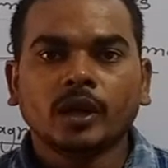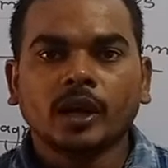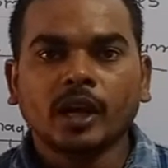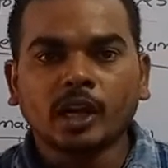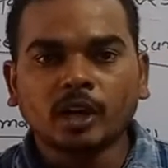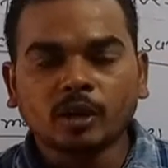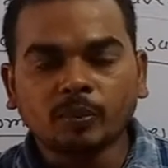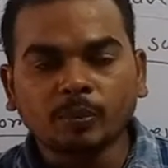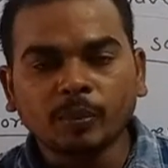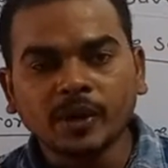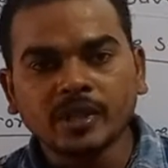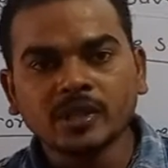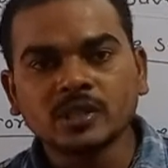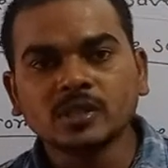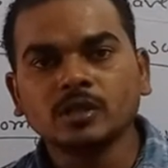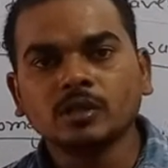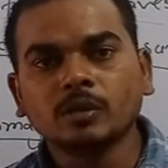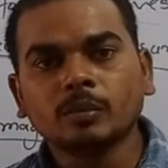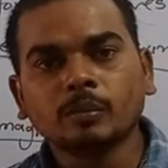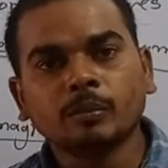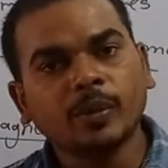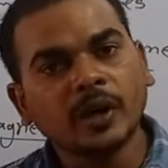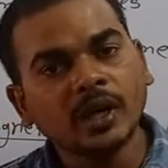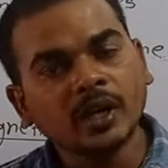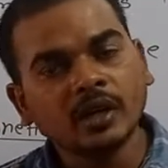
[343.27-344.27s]
It
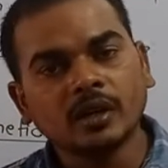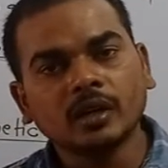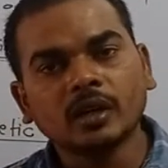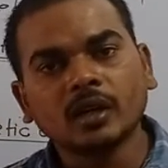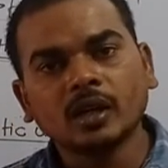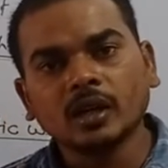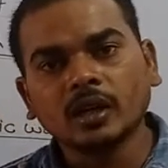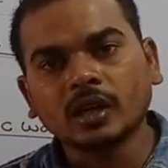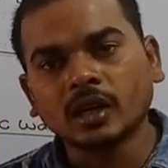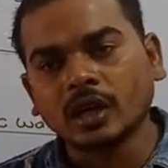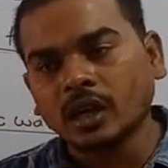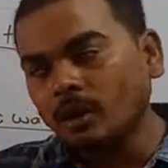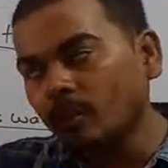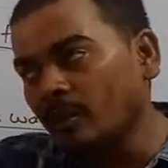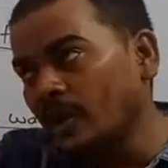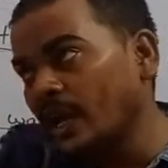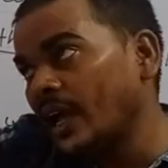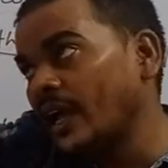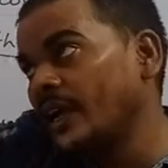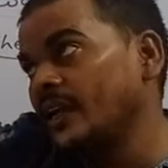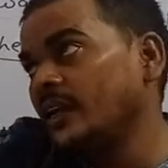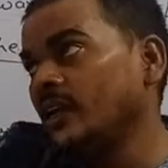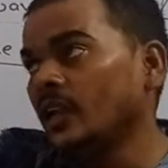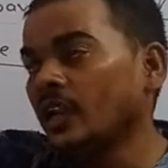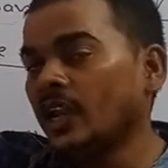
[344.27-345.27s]
means, but come
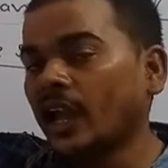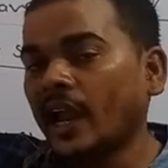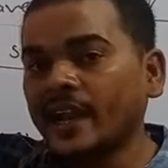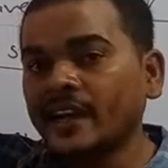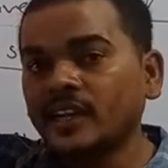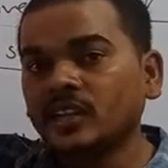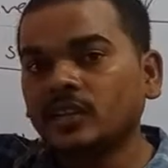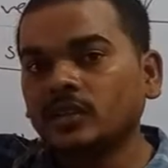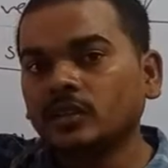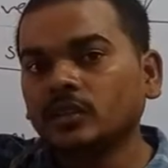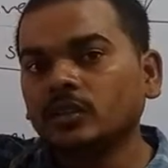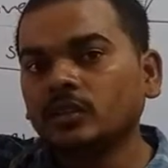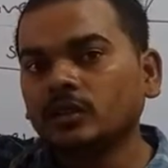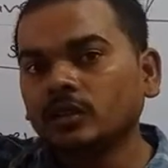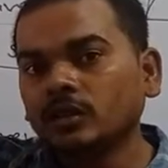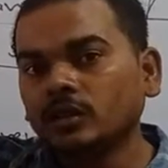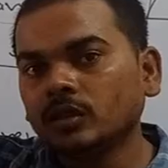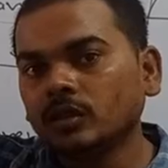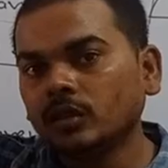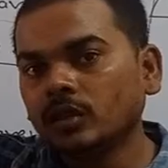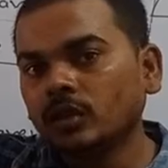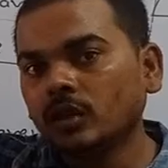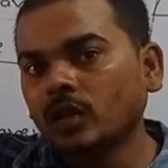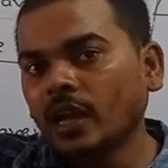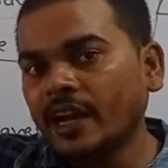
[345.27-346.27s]
lights,
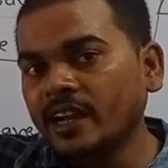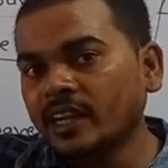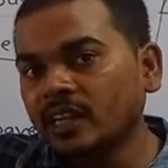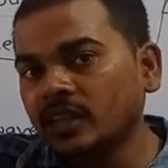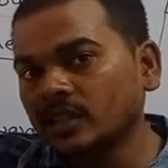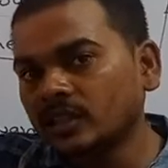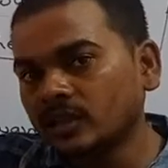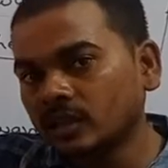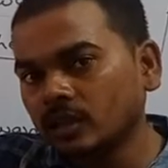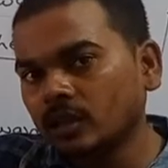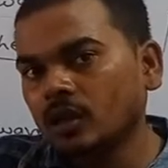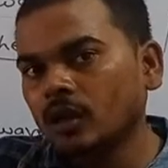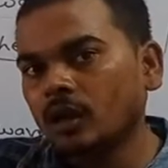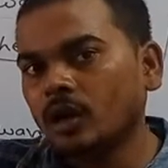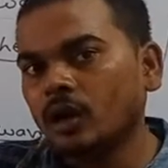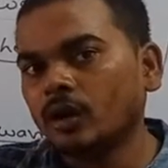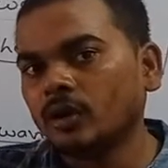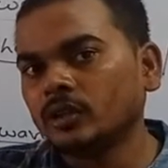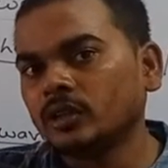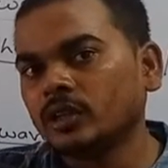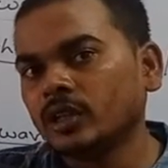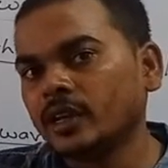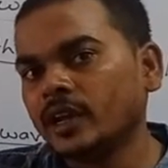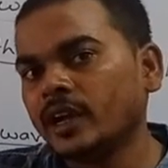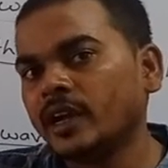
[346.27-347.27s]

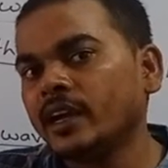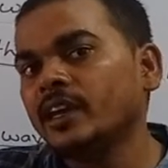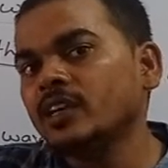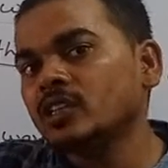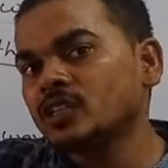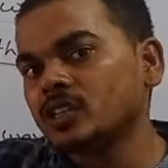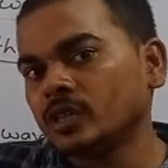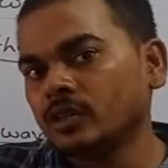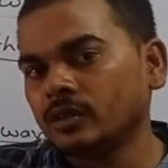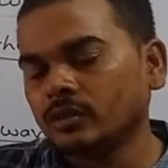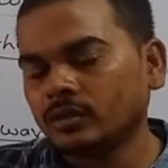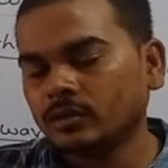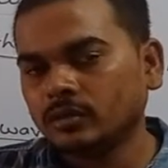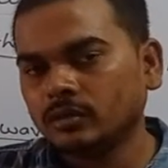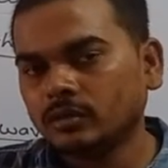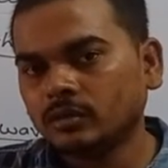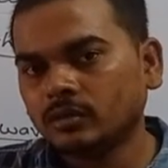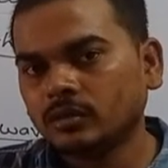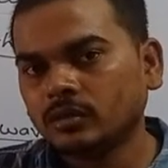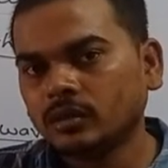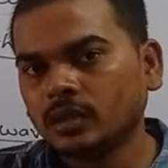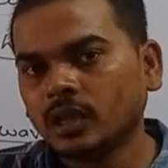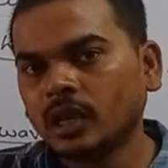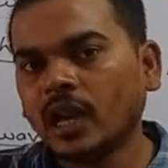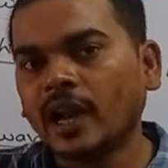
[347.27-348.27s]
the
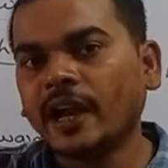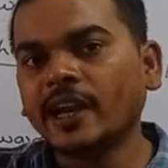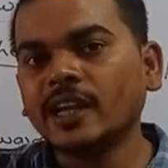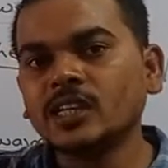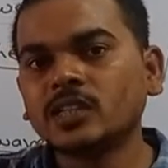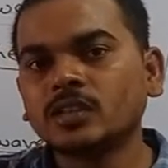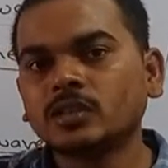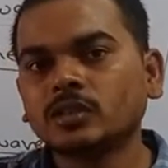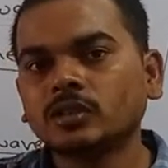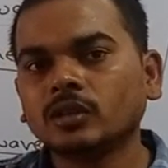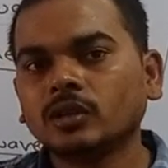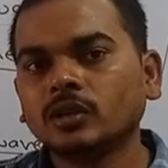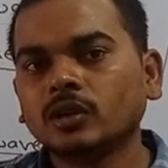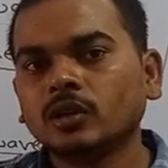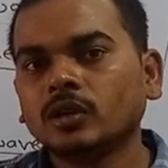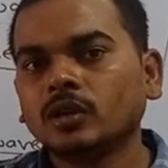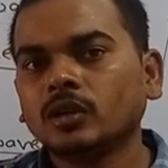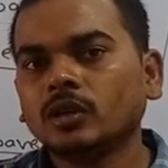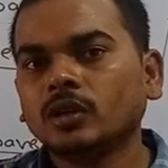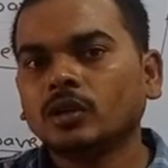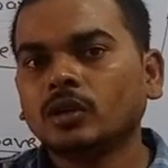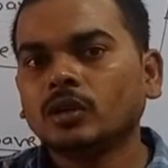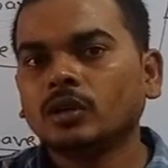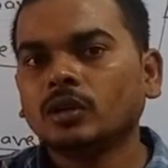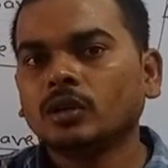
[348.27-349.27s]
radiation, the lights
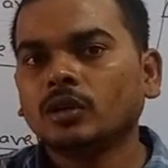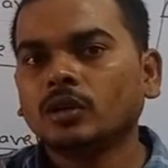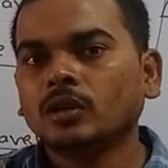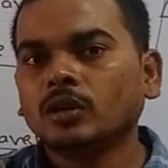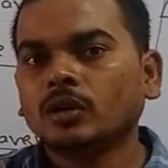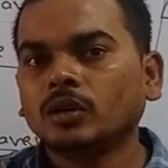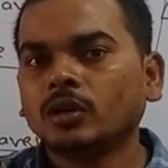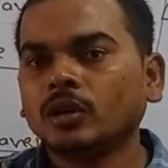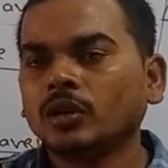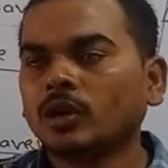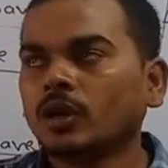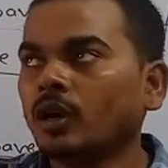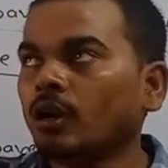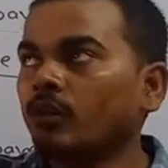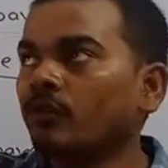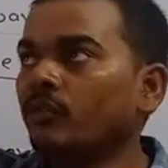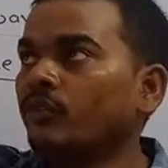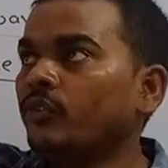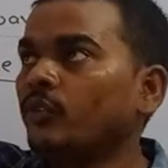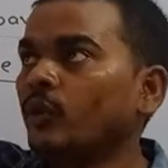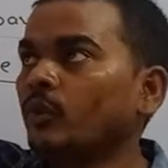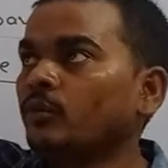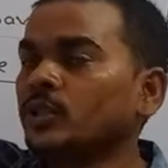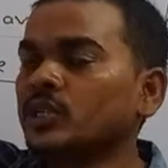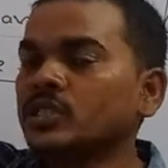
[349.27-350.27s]
come
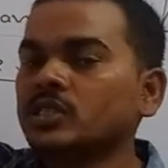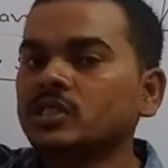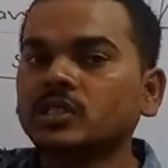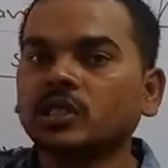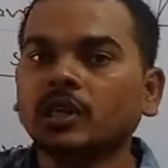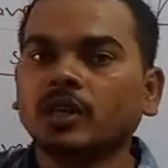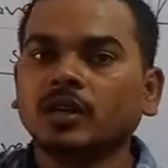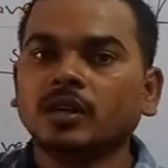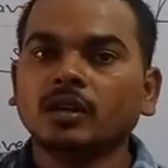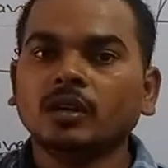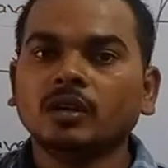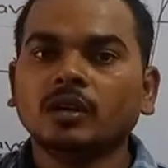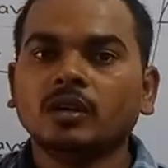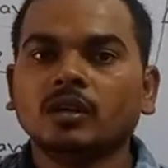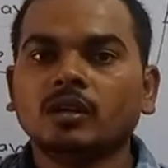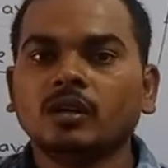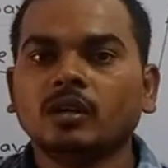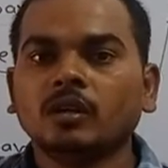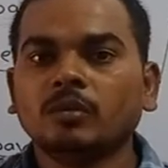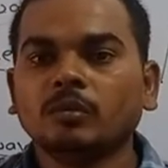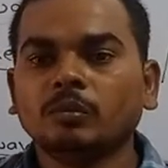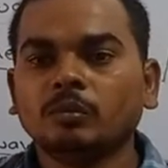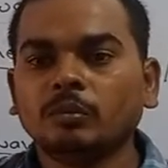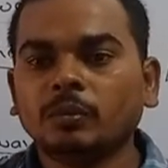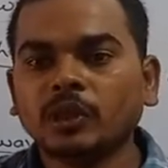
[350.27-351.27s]
from the sun
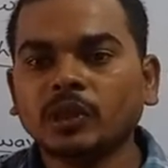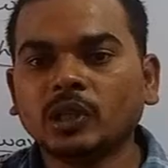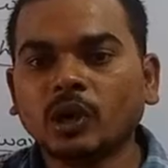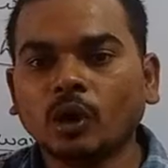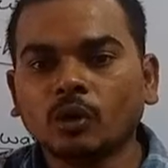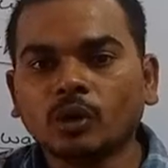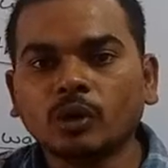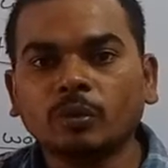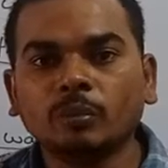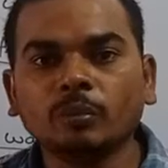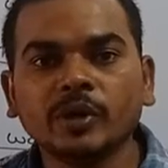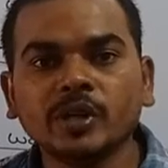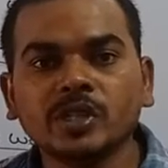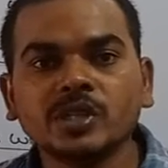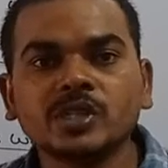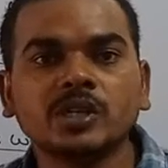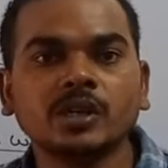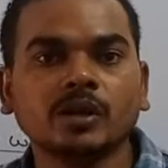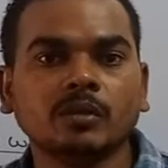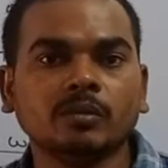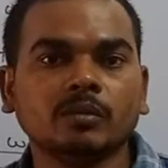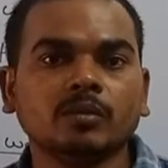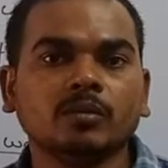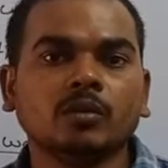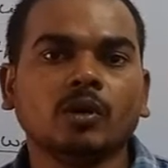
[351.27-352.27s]
without
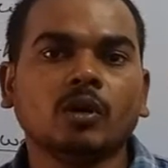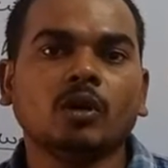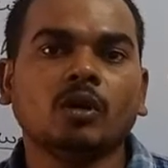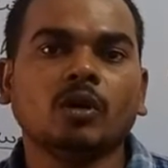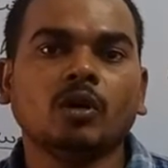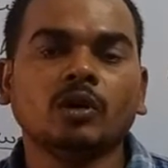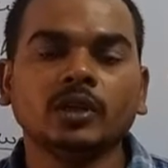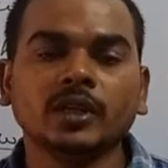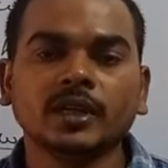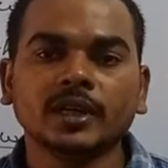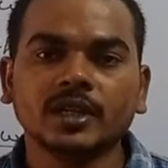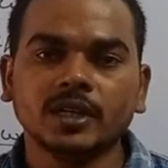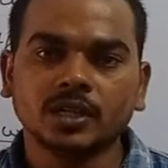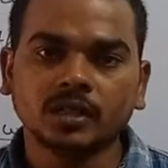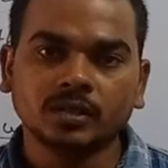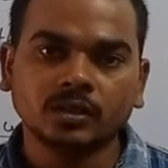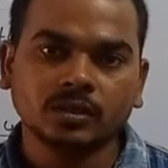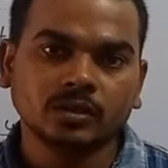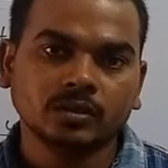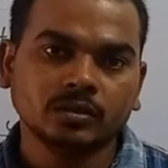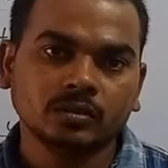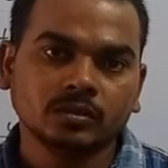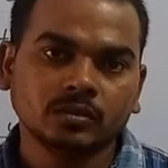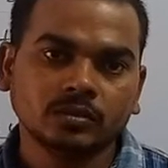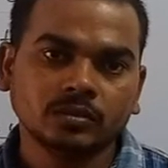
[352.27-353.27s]
medium on the
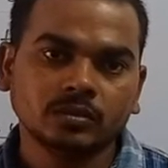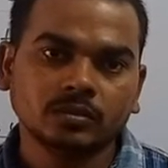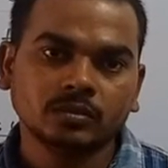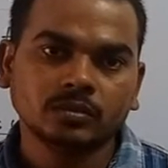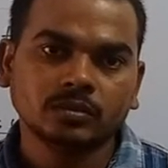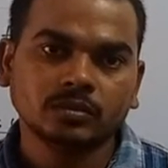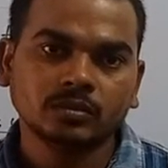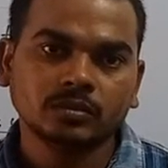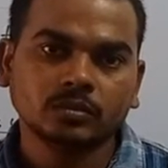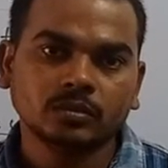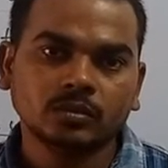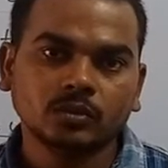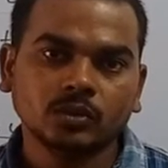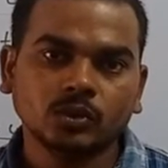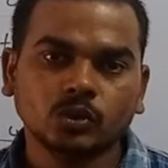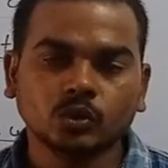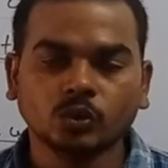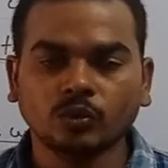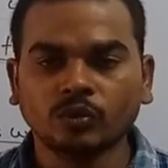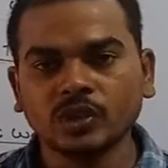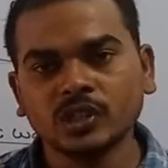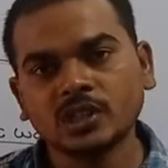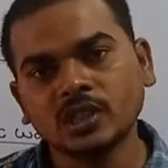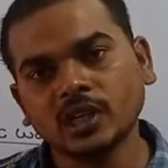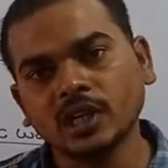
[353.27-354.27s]
earth.
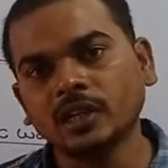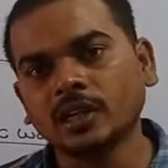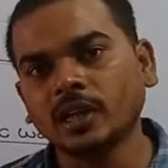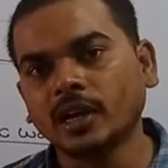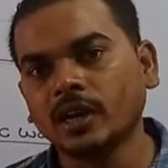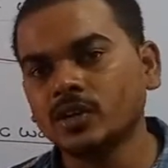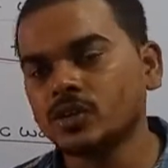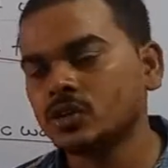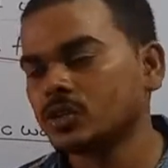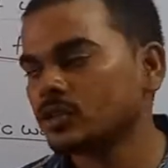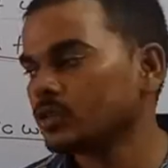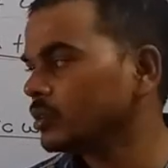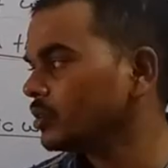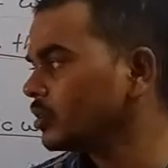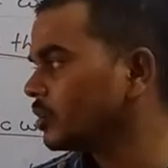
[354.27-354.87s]
So we say that